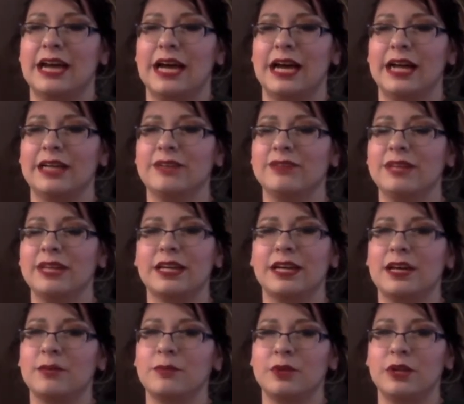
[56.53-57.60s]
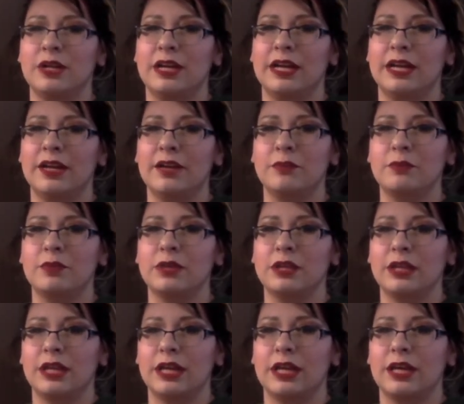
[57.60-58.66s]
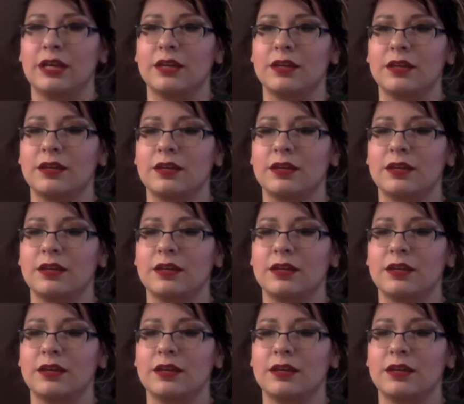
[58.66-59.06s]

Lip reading: kind of like crème brûlée, but like